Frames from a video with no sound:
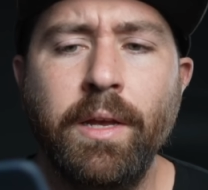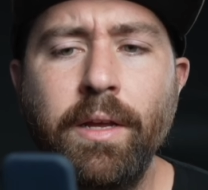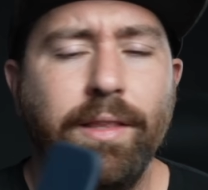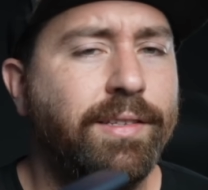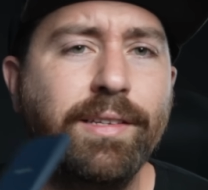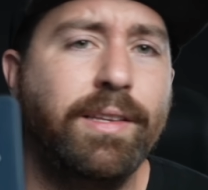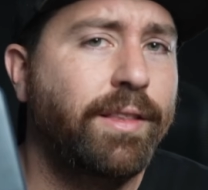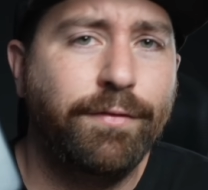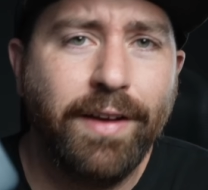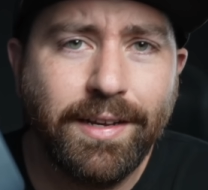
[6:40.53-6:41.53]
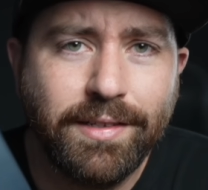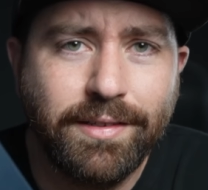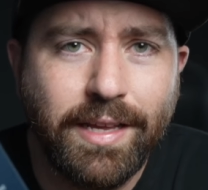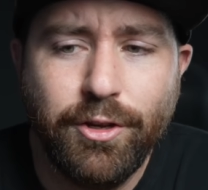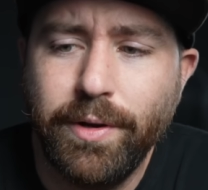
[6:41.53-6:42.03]
This isn't the
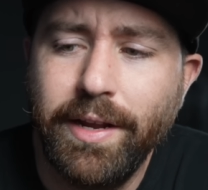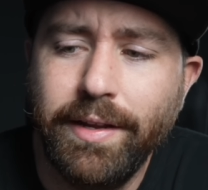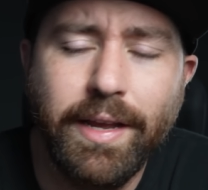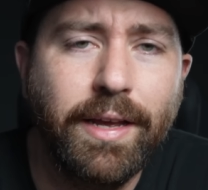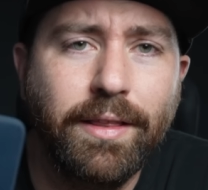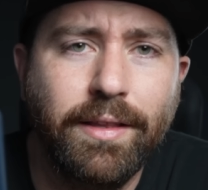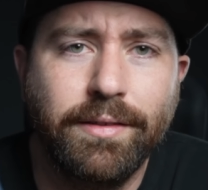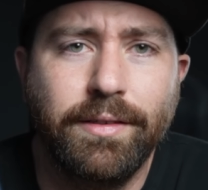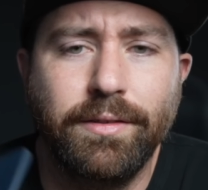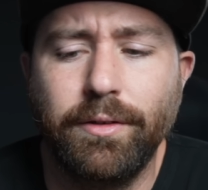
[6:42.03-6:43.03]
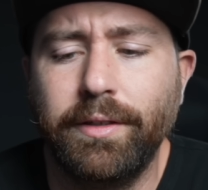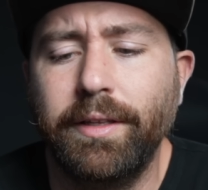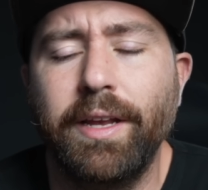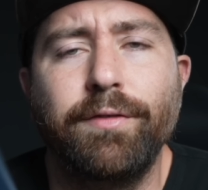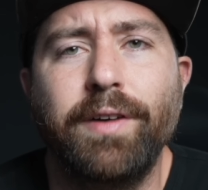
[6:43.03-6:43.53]
fastest that you can get. This is only
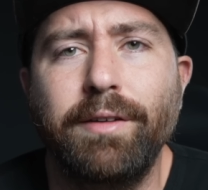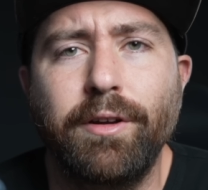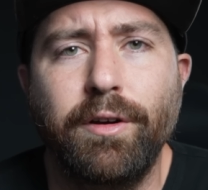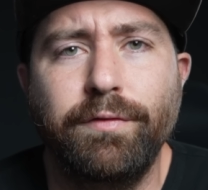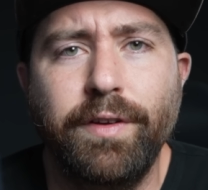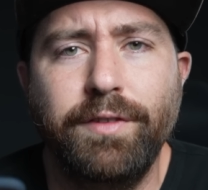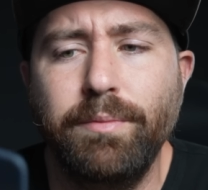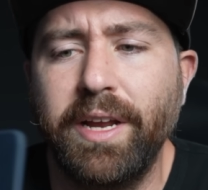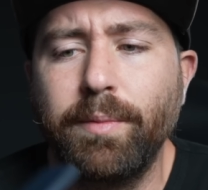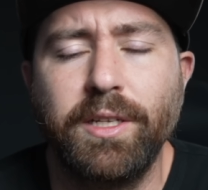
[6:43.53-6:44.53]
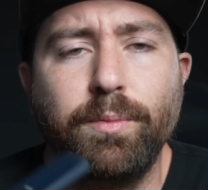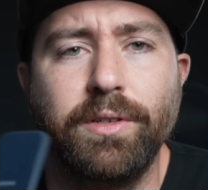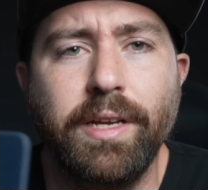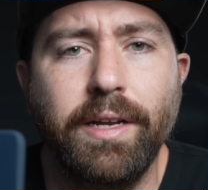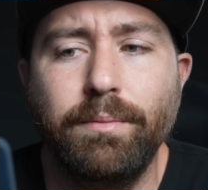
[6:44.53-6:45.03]
like 550 megabytes per
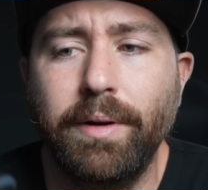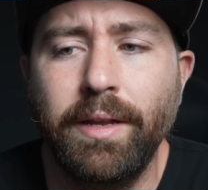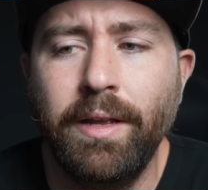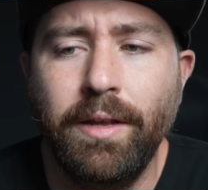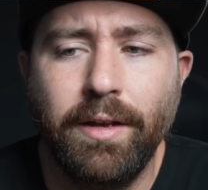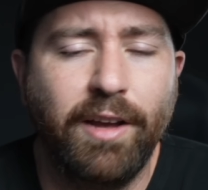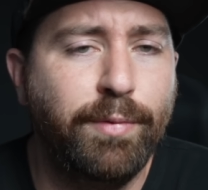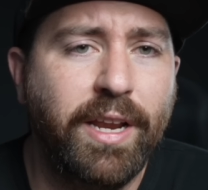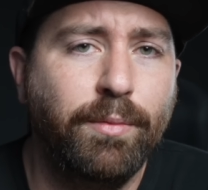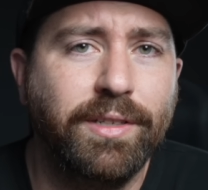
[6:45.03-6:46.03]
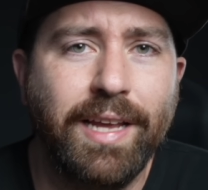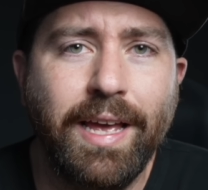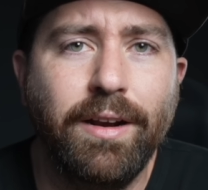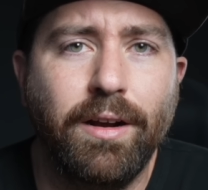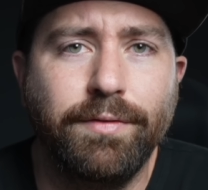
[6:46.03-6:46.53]
second, but I've been able to
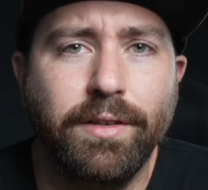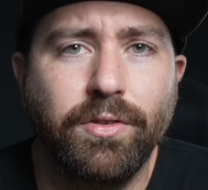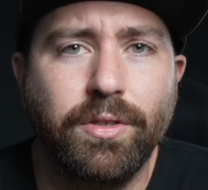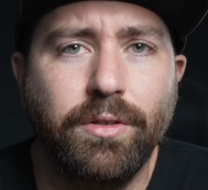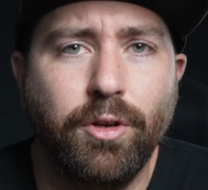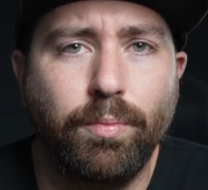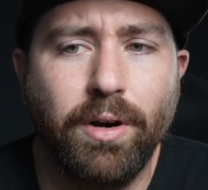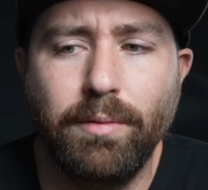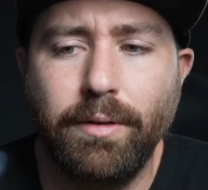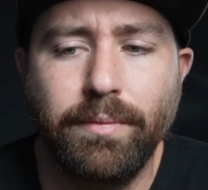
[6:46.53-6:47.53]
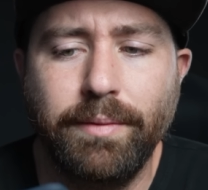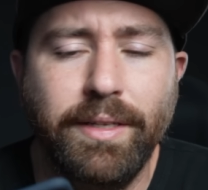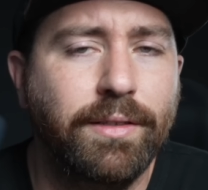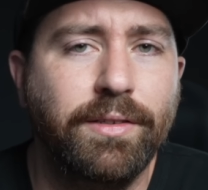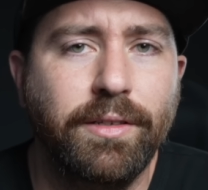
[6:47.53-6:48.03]
edit off this no problem. I
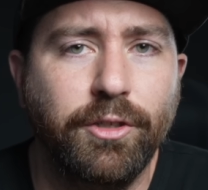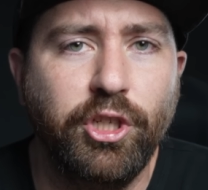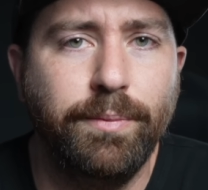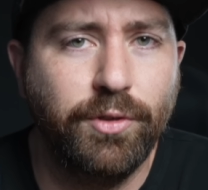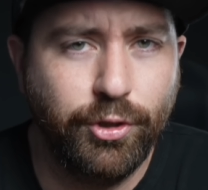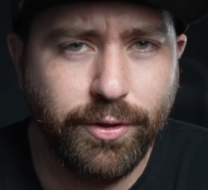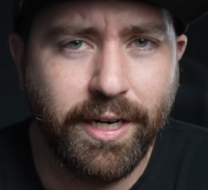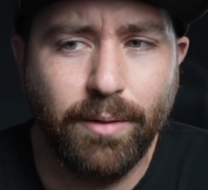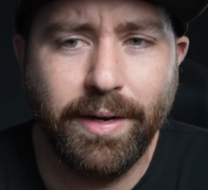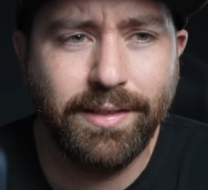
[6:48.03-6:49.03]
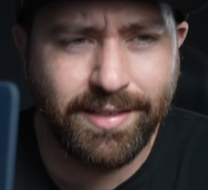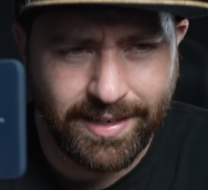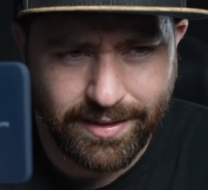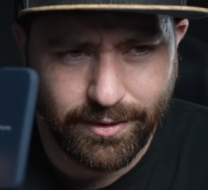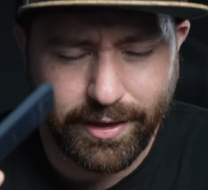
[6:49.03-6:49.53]
mean, it's still cheap. Two terabytes,
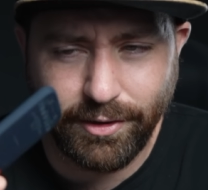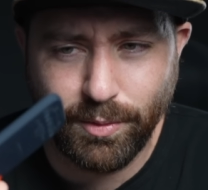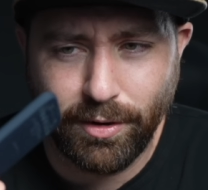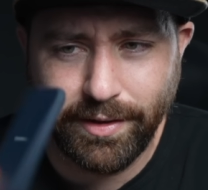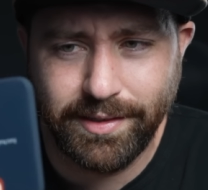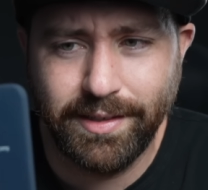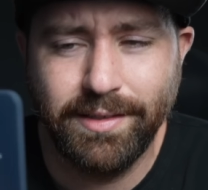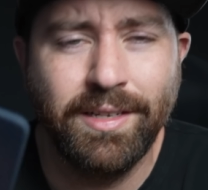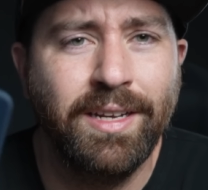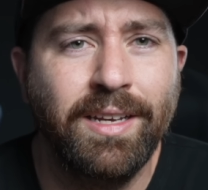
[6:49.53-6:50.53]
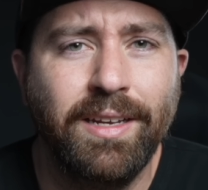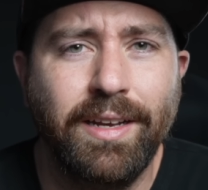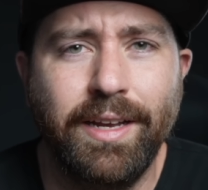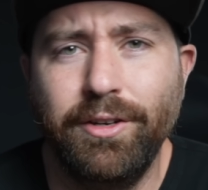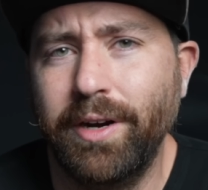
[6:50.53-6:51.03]
look how small this is,
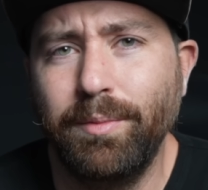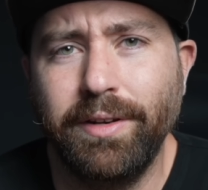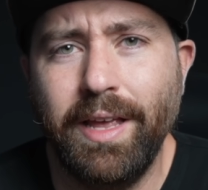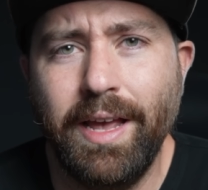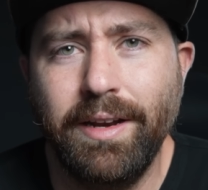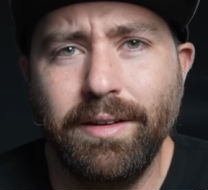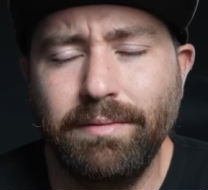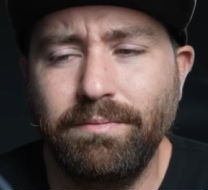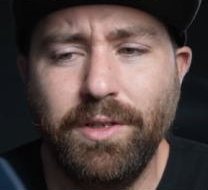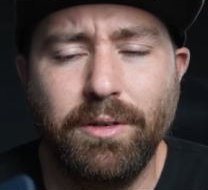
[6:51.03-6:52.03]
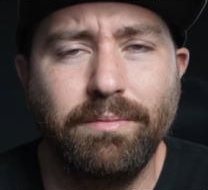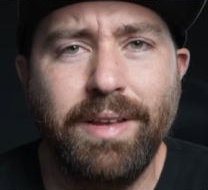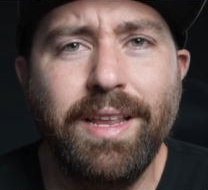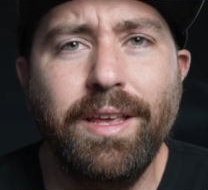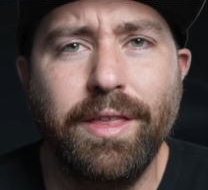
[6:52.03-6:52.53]
and you're able to edit, you know,
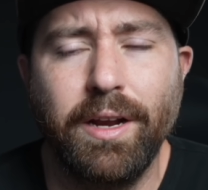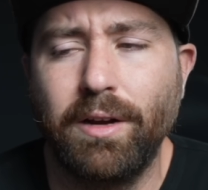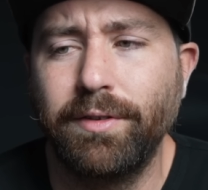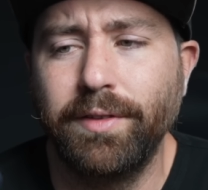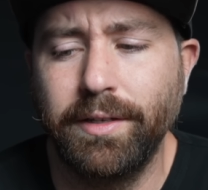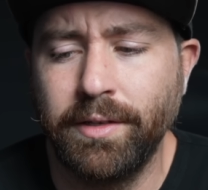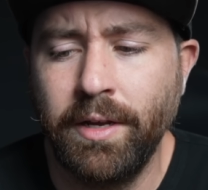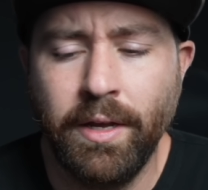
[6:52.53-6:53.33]
anything off of this.